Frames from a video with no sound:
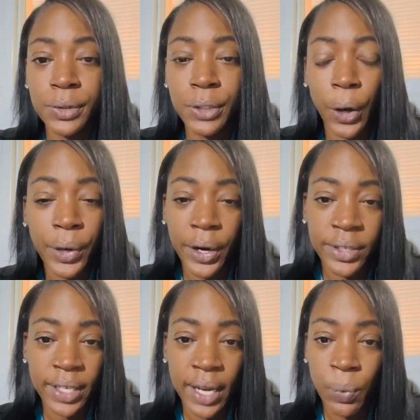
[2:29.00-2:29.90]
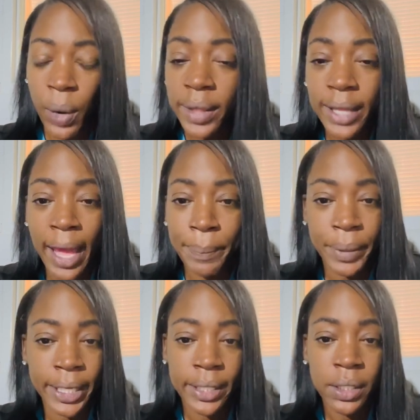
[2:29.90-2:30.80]
go there and say they want that,
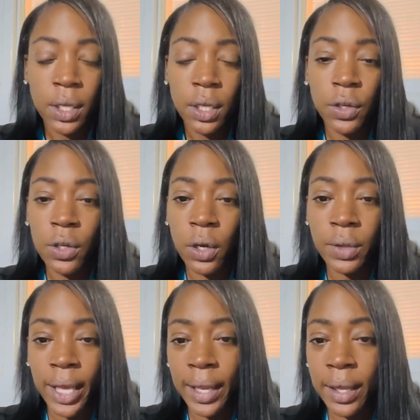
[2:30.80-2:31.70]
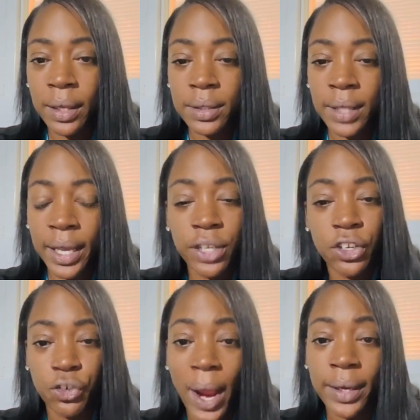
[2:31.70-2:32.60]
but, you know, they get
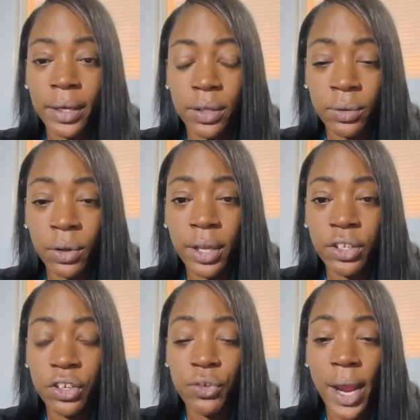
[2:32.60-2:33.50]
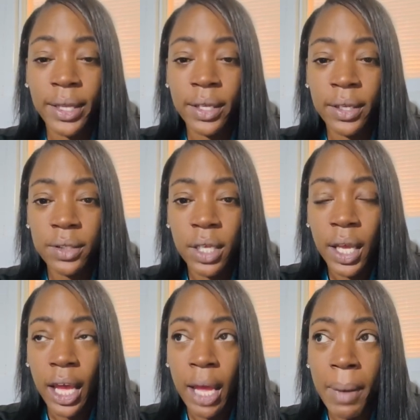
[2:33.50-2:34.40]
distracted, so don't get distracted.
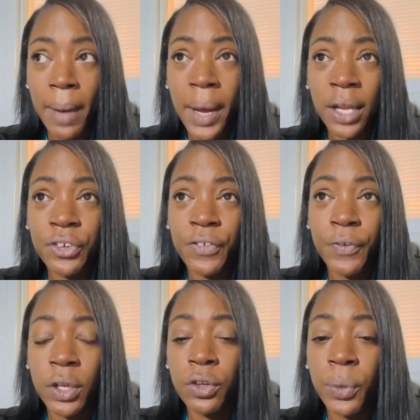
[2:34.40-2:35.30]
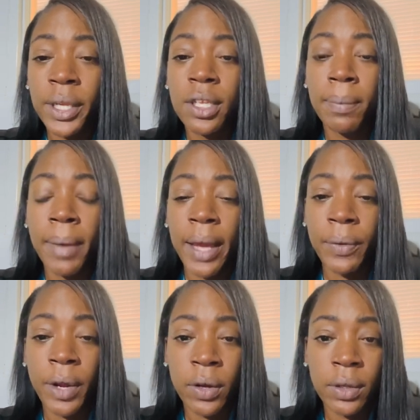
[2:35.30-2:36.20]
And my apology for the noise in the
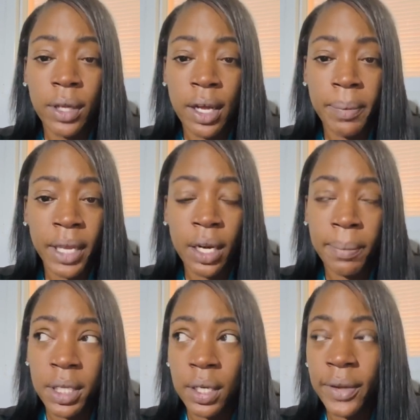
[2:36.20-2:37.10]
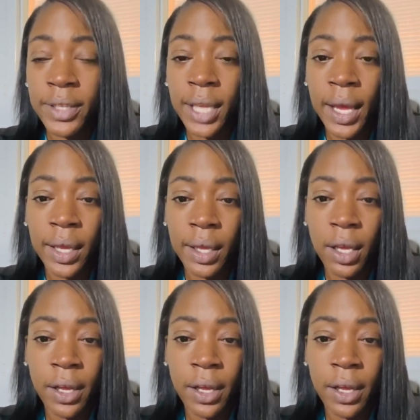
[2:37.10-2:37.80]
background. Again, I'm sitting outside